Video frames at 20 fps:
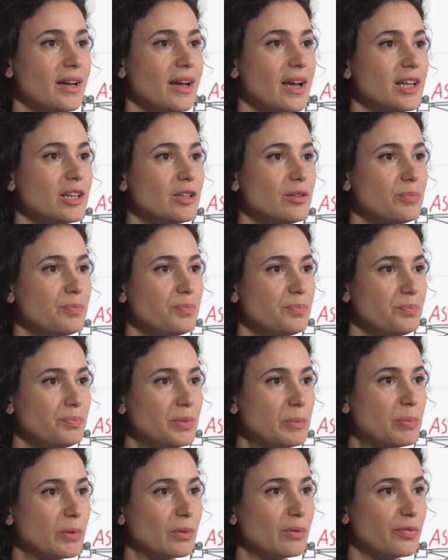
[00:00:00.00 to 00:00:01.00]
and
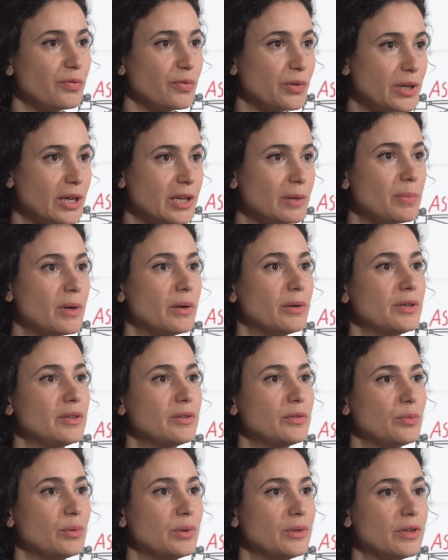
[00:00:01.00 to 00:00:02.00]
people forget about
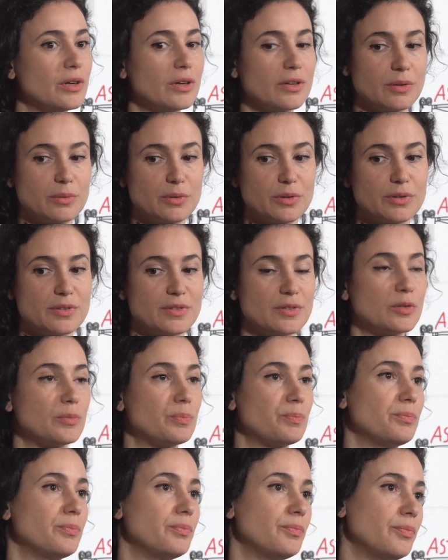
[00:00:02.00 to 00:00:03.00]
it when there is
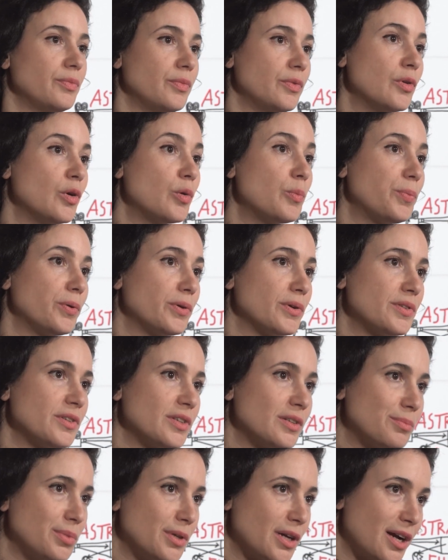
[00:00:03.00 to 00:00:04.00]
no
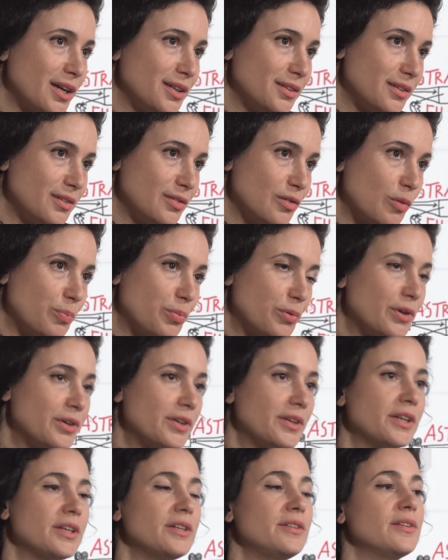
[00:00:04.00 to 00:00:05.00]
person behind it
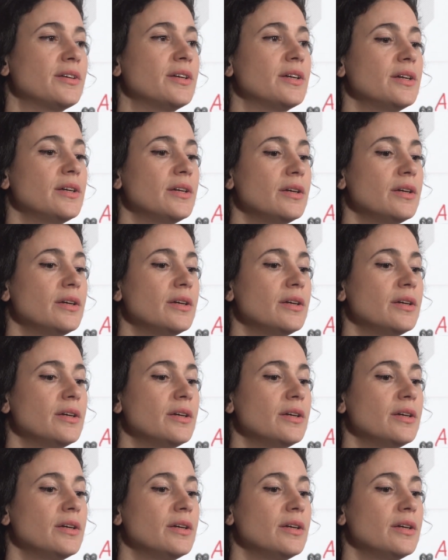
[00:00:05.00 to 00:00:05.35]
operating it.